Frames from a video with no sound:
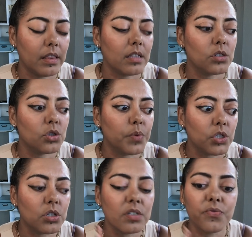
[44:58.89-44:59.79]
that
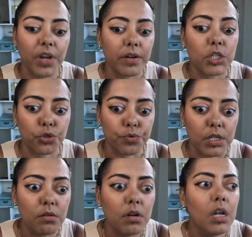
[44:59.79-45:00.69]
situation is very
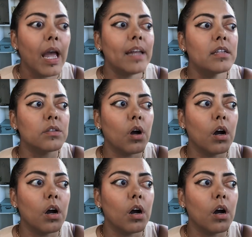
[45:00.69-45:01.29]
true and it's